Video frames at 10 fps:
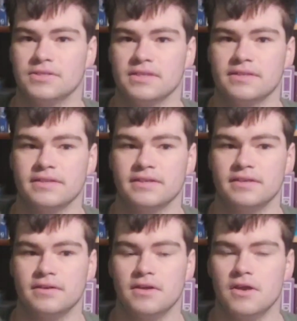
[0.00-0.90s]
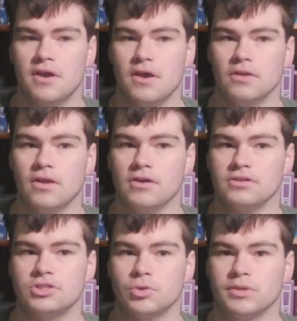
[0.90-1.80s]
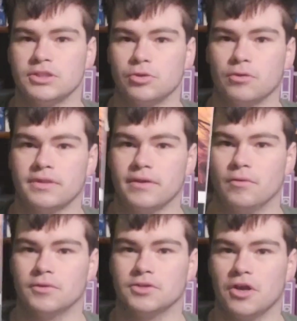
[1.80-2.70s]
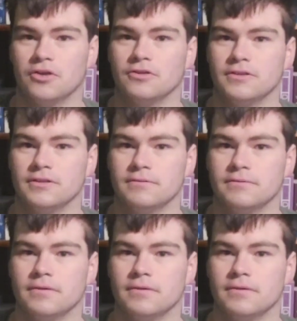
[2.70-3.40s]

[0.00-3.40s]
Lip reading: And then, long story short, the older daughter that